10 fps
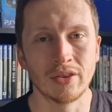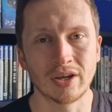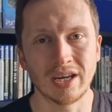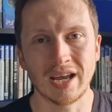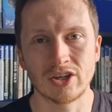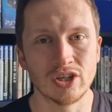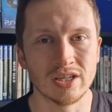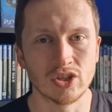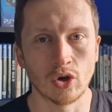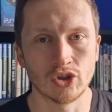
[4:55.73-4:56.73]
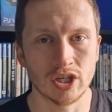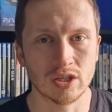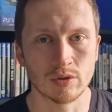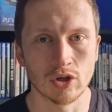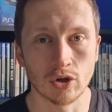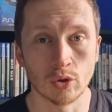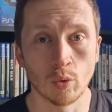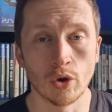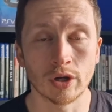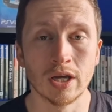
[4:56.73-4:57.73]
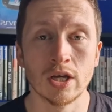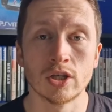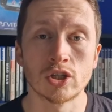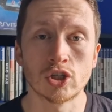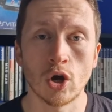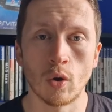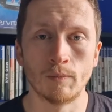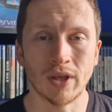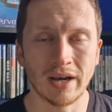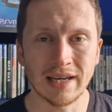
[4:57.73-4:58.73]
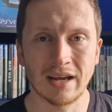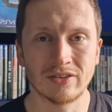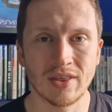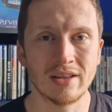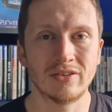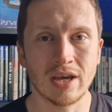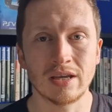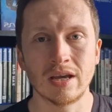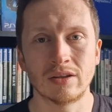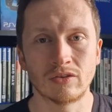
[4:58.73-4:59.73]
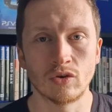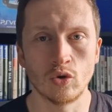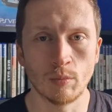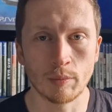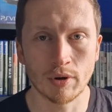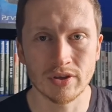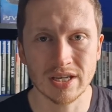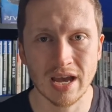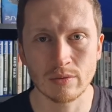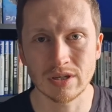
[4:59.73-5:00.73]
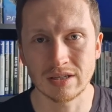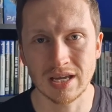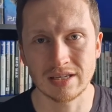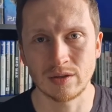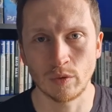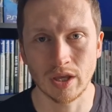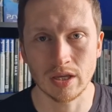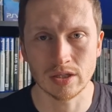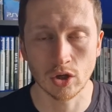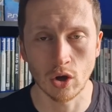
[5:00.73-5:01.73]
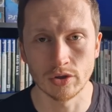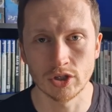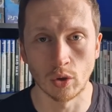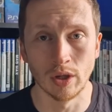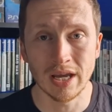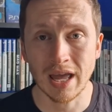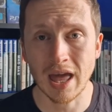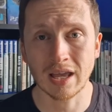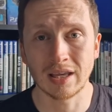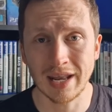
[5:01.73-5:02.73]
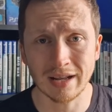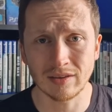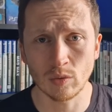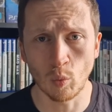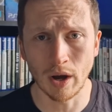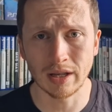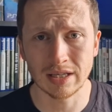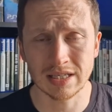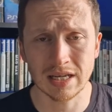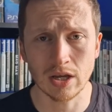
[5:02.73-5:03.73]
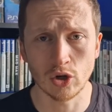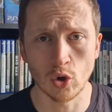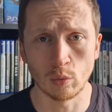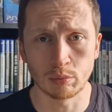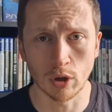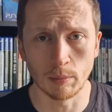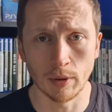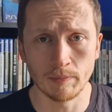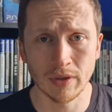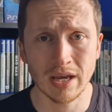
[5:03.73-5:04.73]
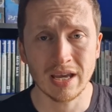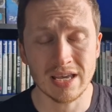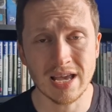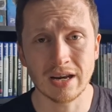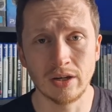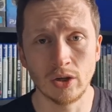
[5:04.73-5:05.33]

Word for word: The connection is dodgy, so it's not going to work. So I had to then take it to my brother's house and test it with his console. It connected wirelessly, no problem. He had